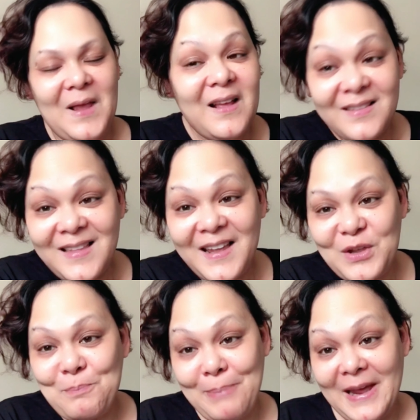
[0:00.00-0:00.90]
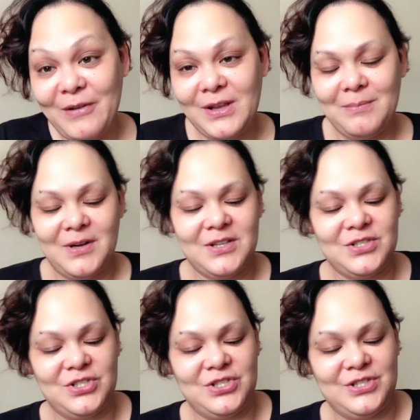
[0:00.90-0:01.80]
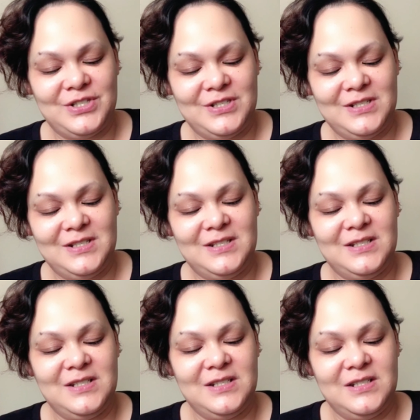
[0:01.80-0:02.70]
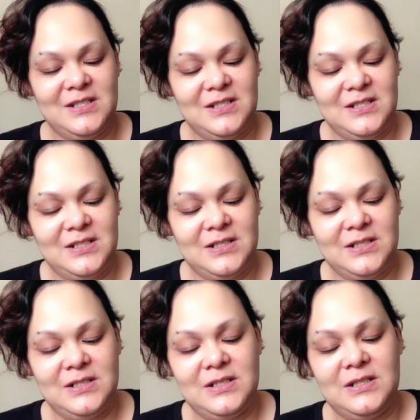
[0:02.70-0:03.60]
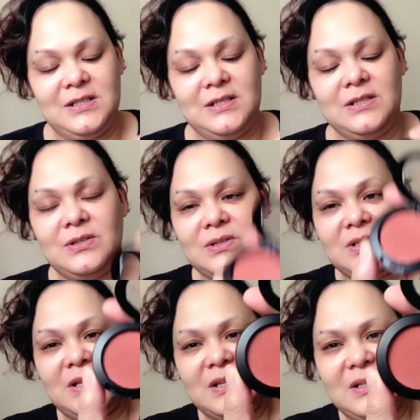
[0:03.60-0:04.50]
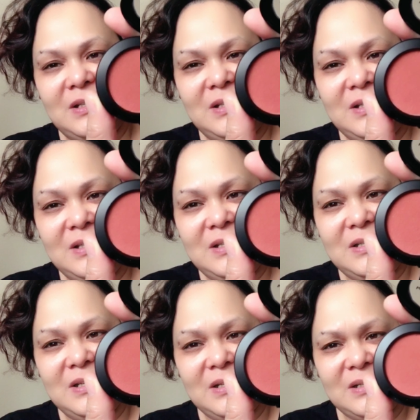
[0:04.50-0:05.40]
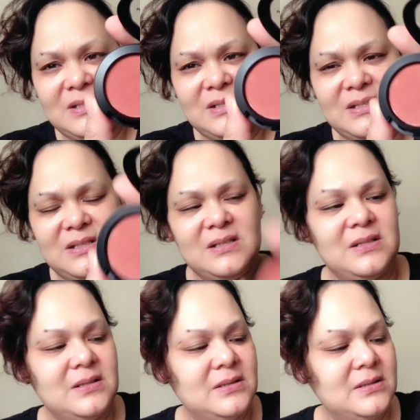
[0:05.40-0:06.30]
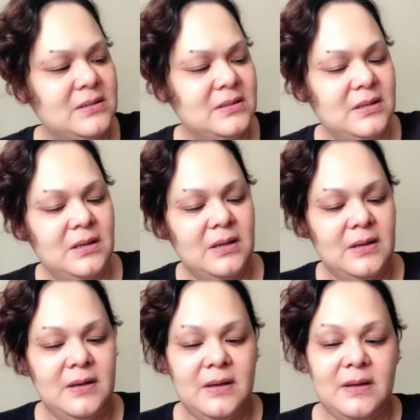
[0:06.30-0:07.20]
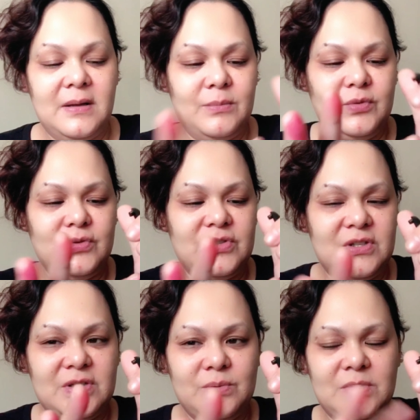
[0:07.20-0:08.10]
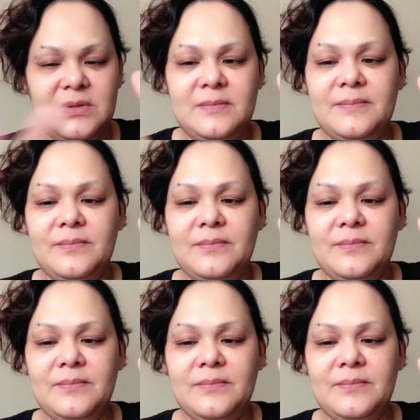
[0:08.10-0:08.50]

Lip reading: Thank you very much. And it looks like this. I'm gonna use this one.